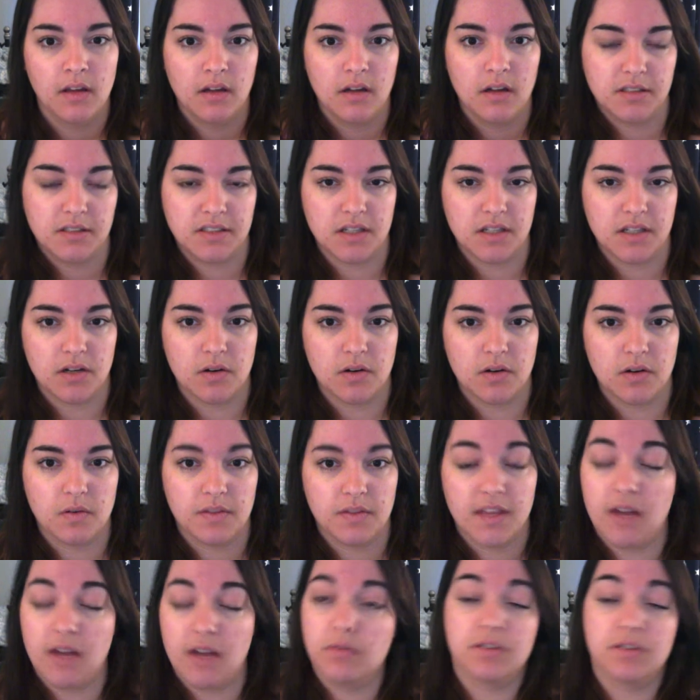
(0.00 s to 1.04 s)
So
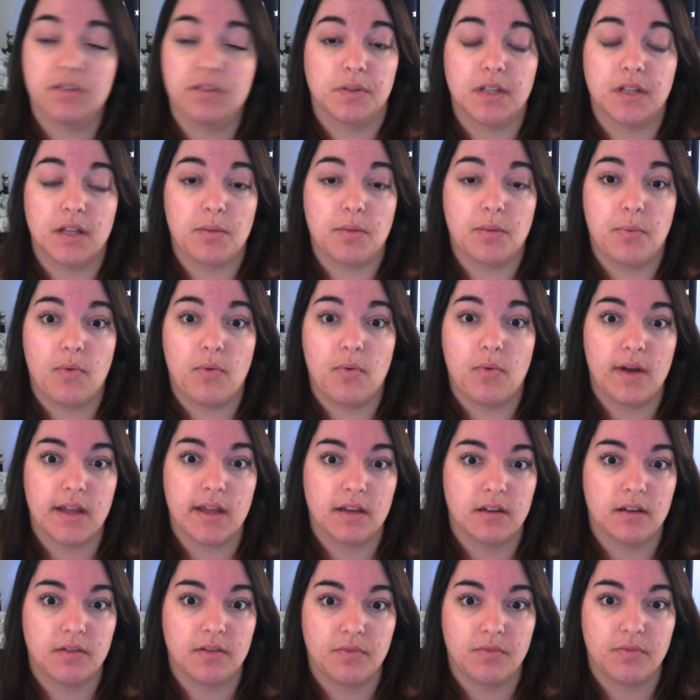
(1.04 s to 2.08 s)
that was really the point
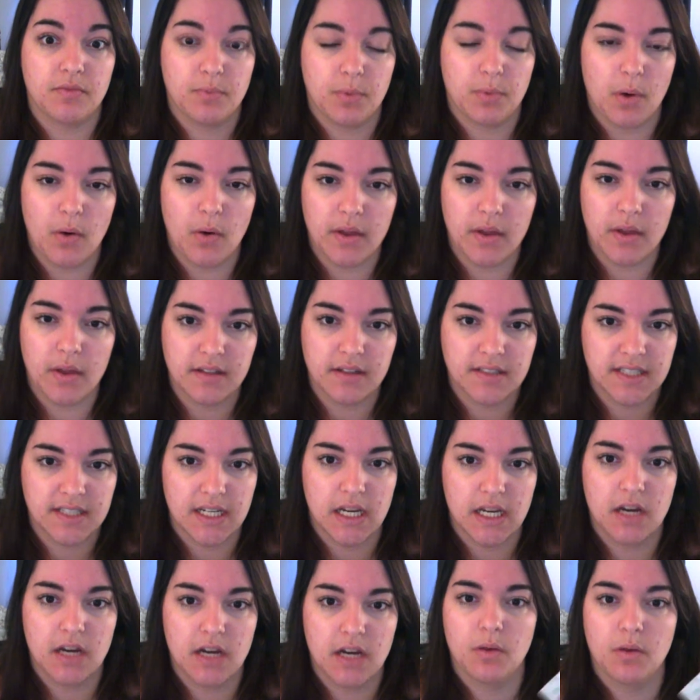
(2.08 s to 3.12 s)
of throwing this in
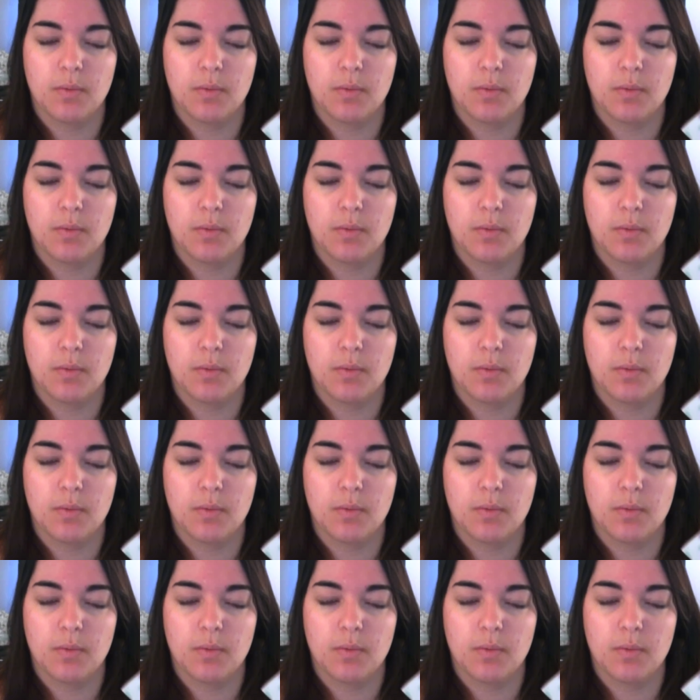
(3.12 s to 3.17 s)
here,